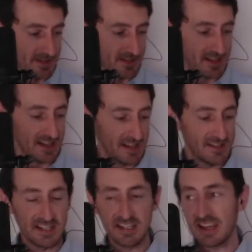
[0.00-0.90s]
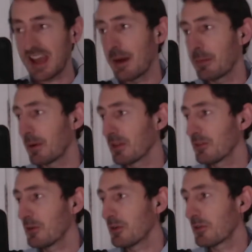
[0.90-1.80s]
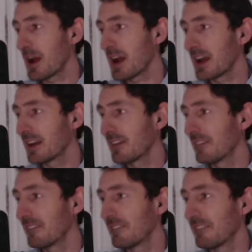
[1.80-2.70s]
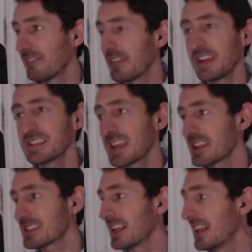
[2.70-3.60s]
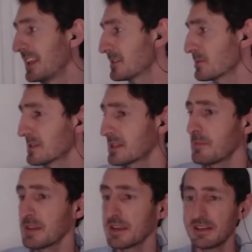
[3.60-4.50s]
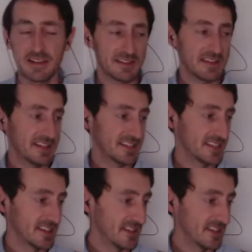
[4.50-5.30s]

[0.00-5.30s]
It uses a kappa on the 4th fret, and it sounds a little something like this.